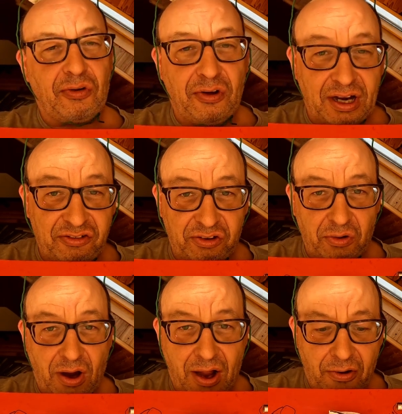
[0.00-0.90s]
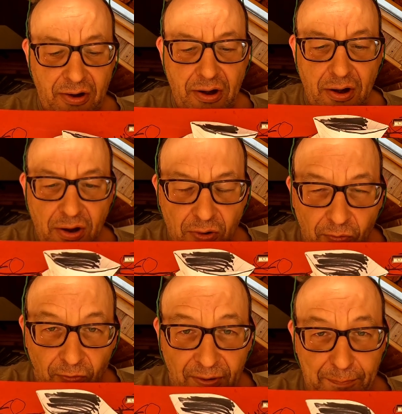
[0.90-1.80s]
soon as you are
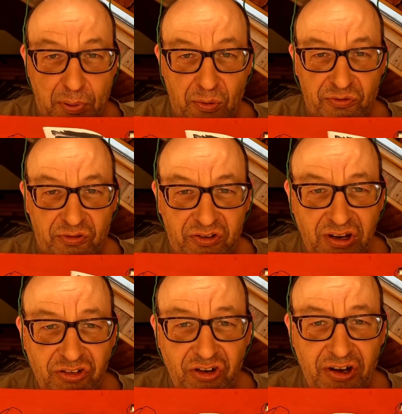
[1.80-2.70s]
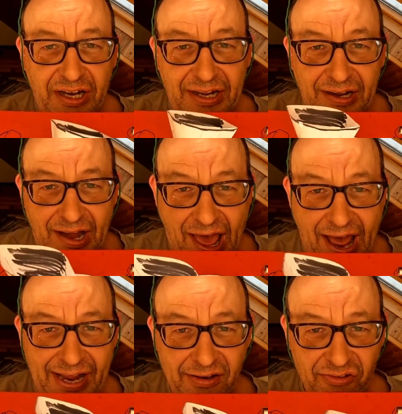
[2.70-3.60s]
repositioning
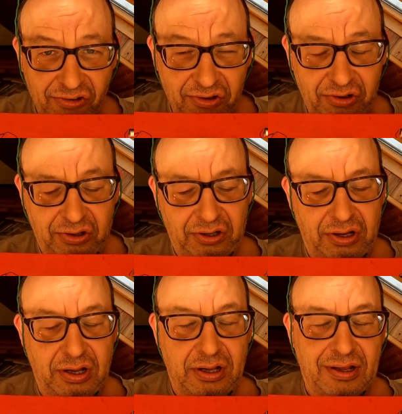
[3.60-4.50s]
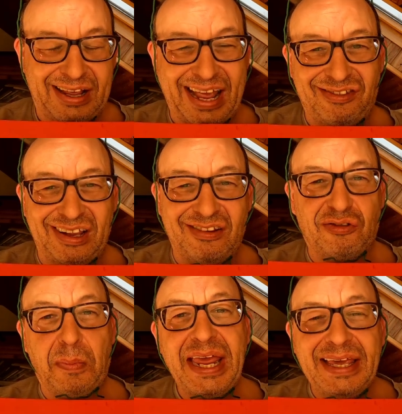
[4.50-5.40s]
lines, as in
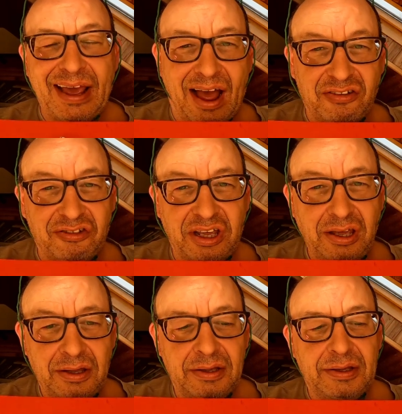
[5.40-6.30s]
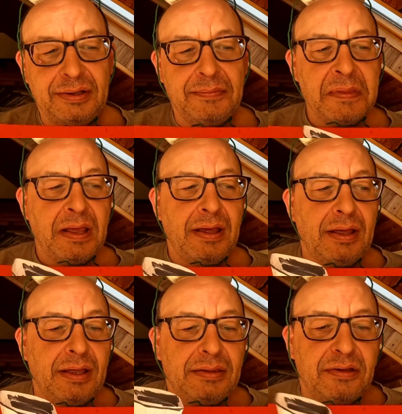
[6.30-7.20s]
Speycasting,
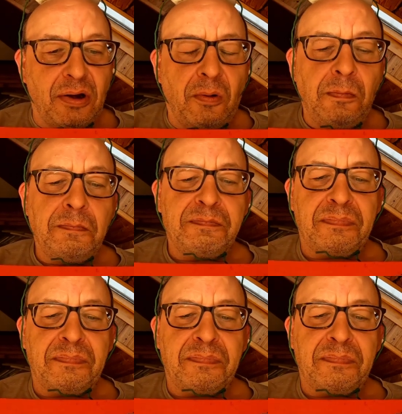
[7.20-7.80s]
you know,